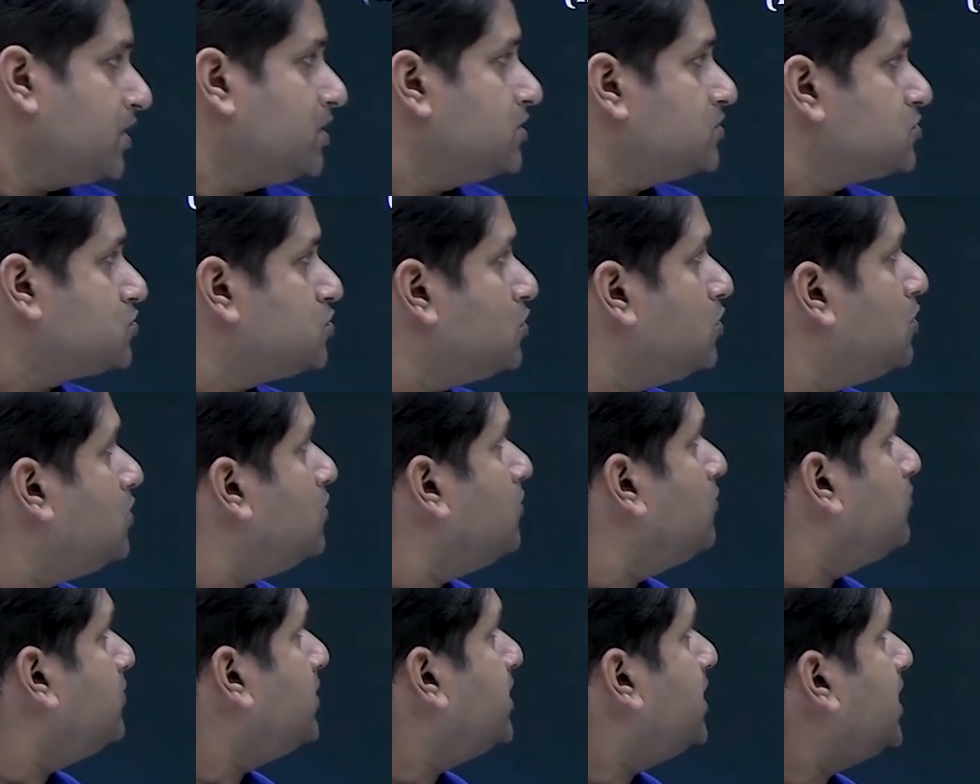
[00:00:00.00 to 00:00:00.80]

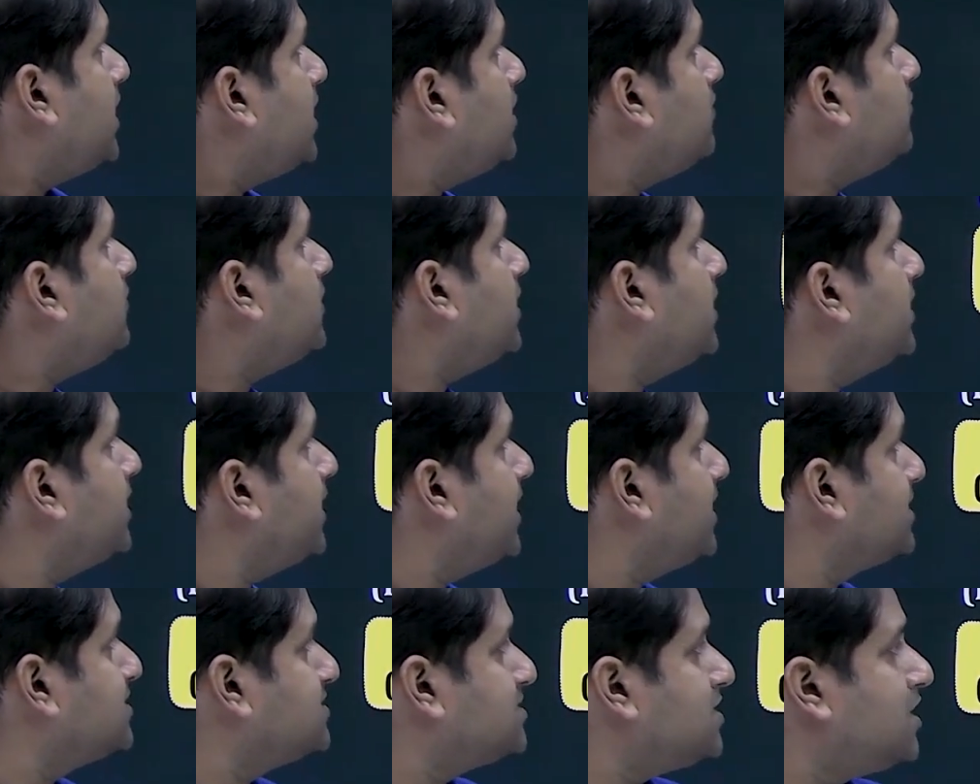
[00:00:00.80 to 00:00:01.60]
So we have an
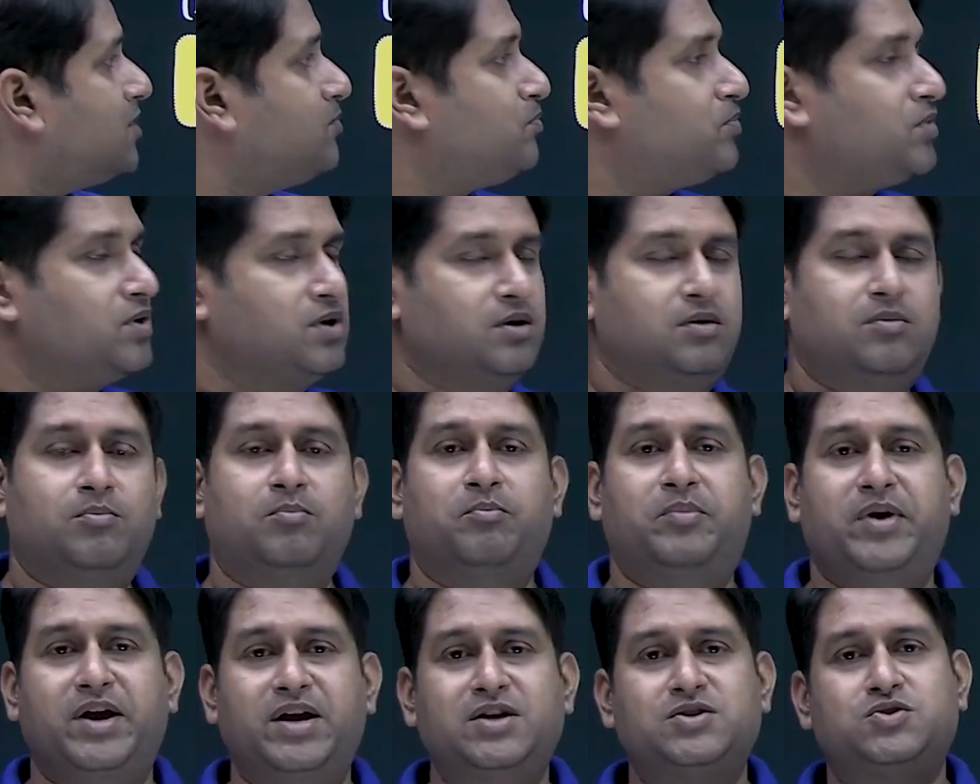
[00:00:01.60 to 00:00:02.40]
example
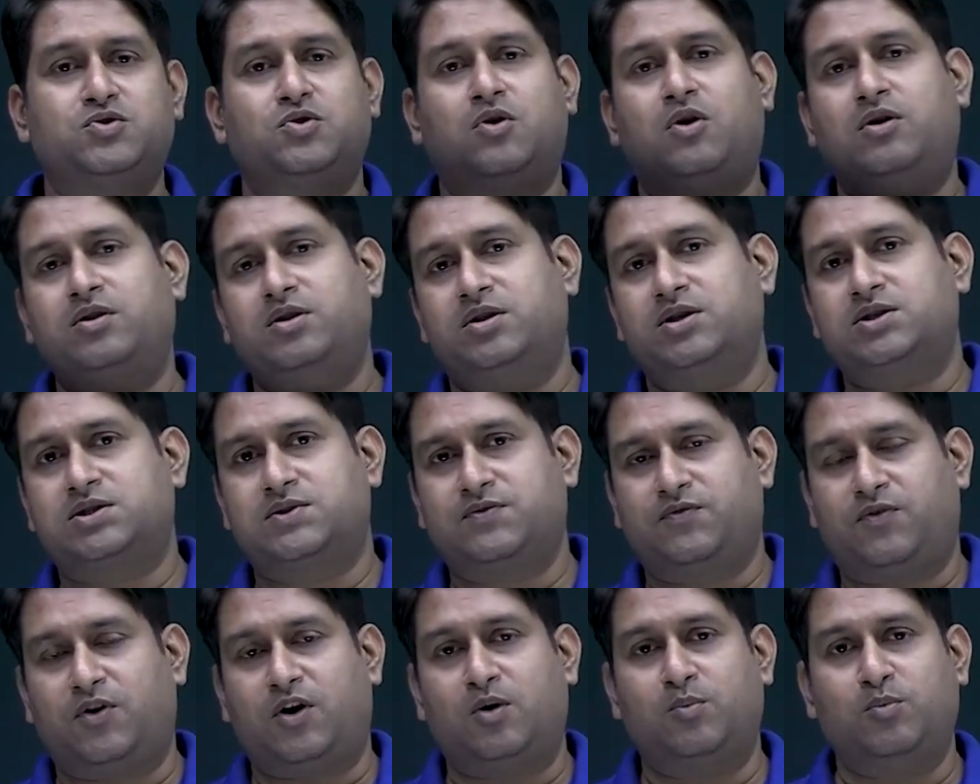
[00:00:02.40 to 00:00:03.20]
based on this
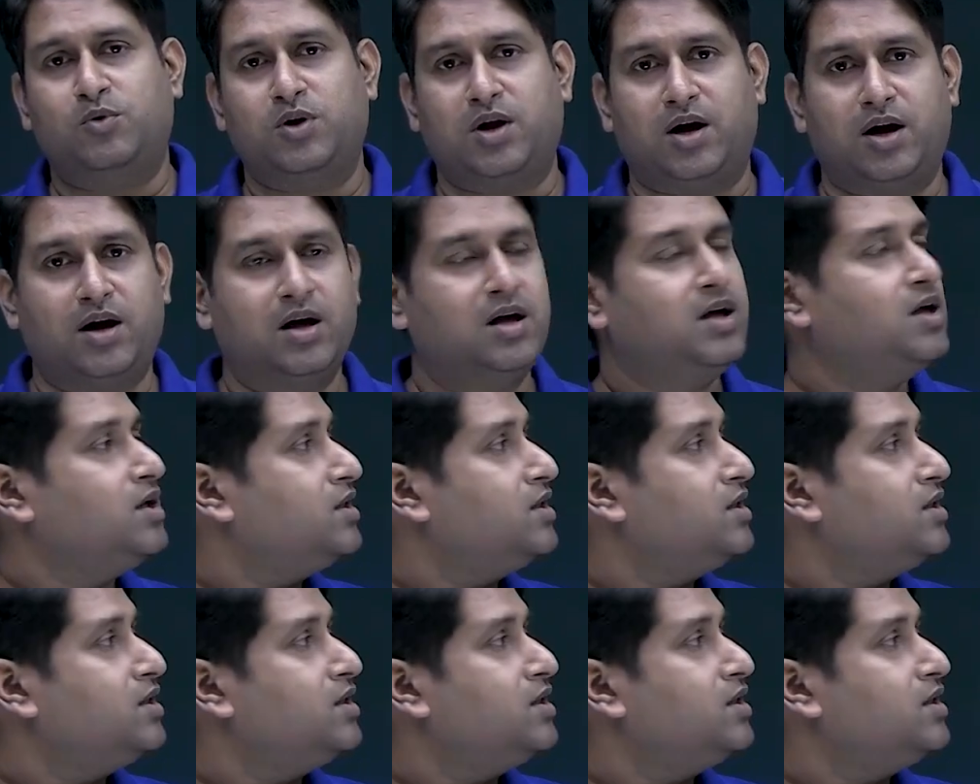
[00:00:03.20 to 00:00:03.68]
formula.